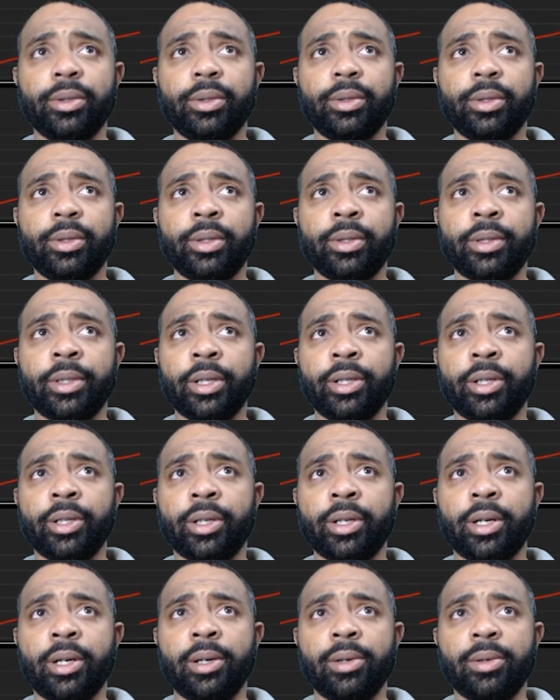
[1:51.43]
And there you
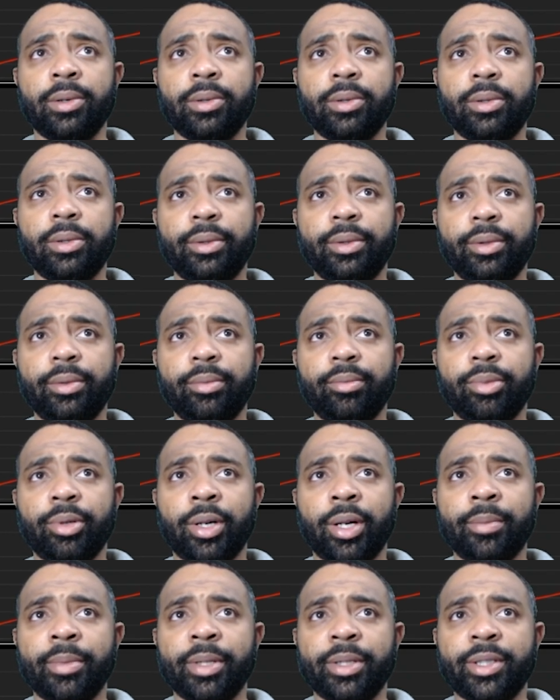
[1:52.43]
go.
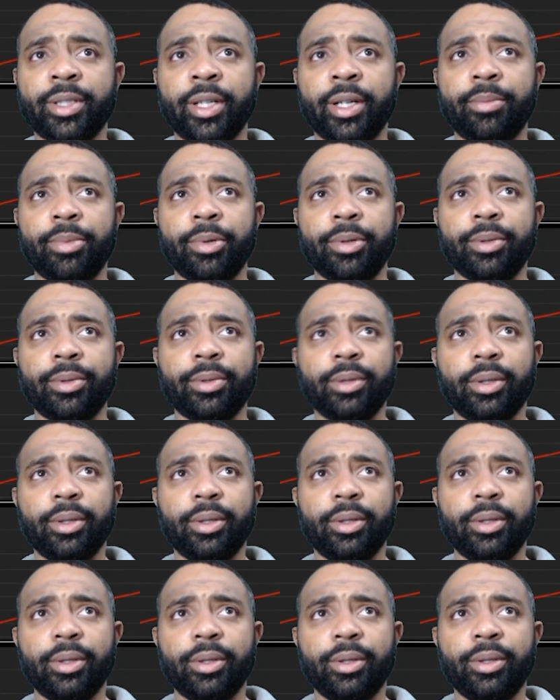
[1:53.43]
Prime example.
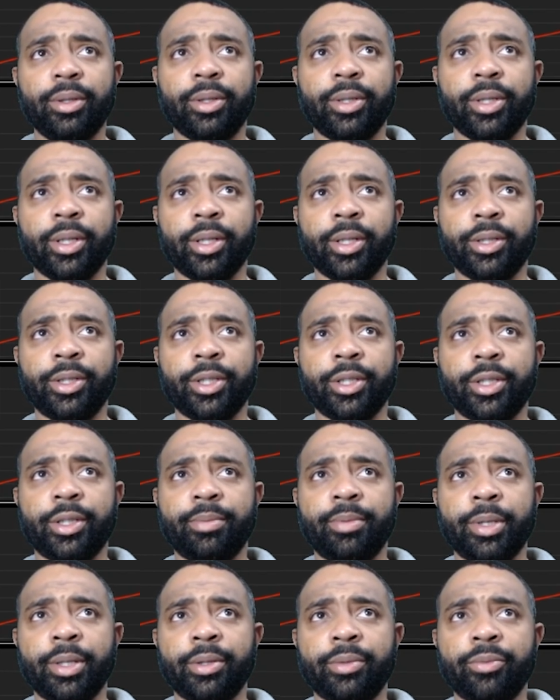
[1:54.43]
You could have just
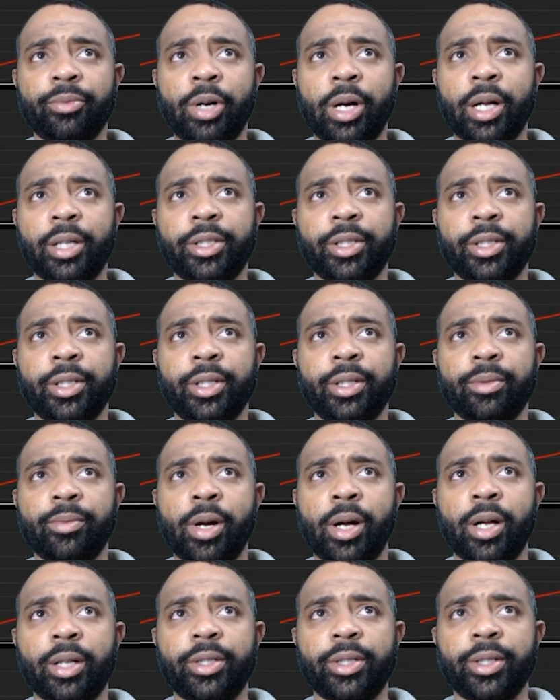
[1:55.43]
been watching it,
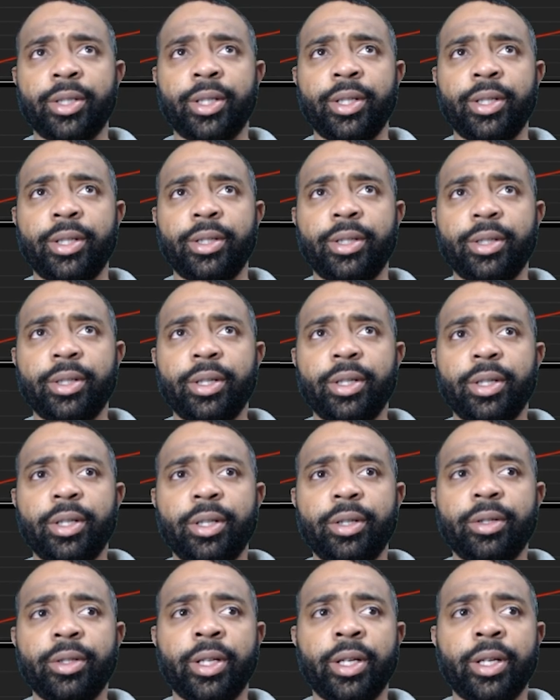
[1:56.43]

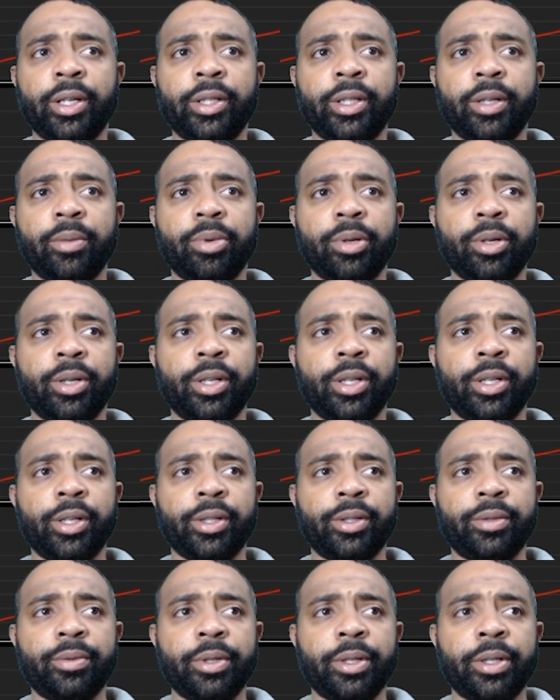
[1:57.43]
letting it put
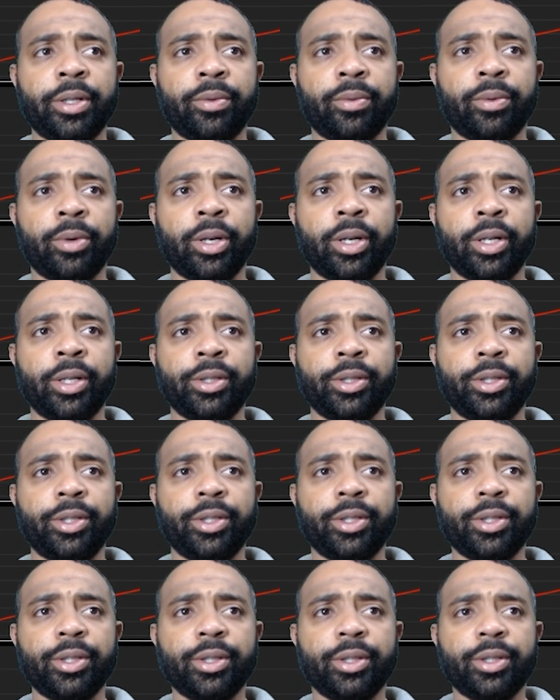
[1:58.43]
in a range,
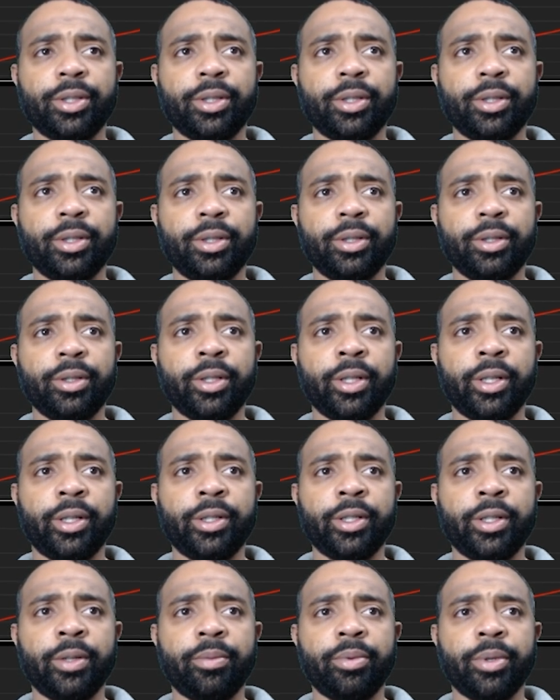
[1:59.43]
letting
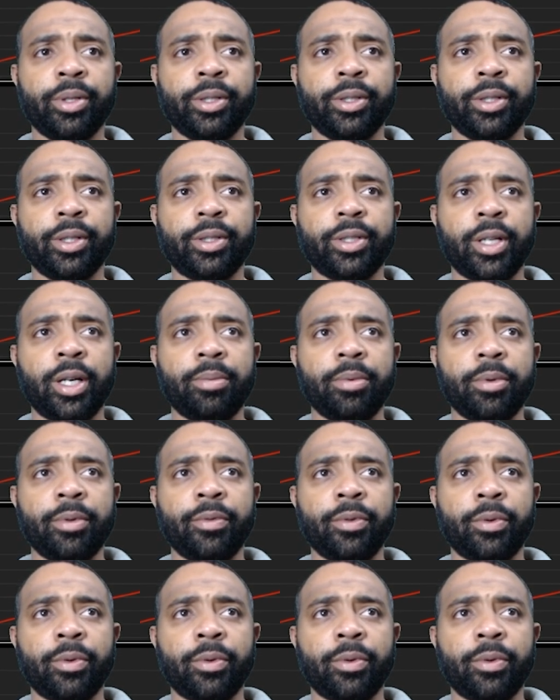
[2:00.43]
it put in the top of a